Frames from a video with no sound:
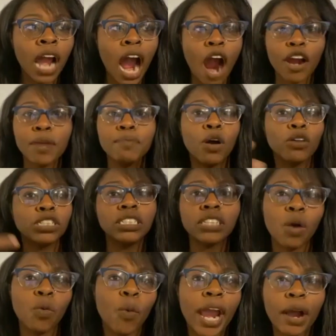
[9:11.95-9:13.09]
our emotions
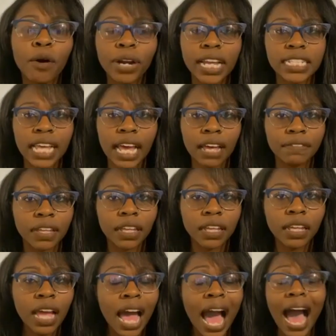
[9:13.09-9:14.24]
are weighing on us heavy.
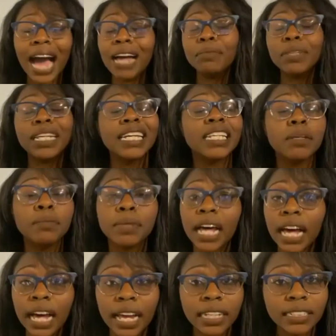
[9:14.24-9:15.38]
Mm-hmm. I'm legally
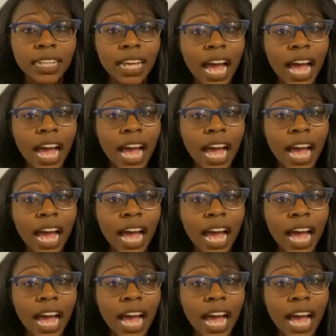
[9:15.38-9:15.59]
blind.